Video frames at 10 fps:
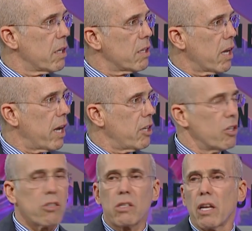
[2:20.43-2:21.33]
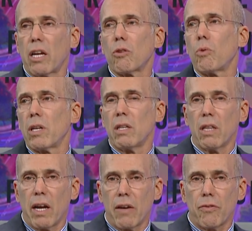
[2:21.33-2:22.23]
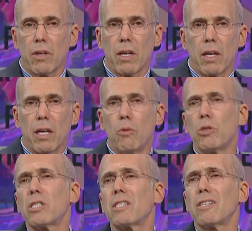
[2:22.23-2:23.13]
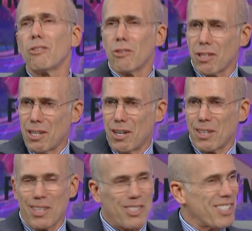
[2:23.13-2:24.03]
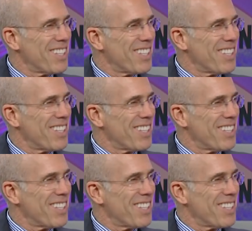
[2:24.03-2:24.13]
Nine years later, when he left, he was still the youngest.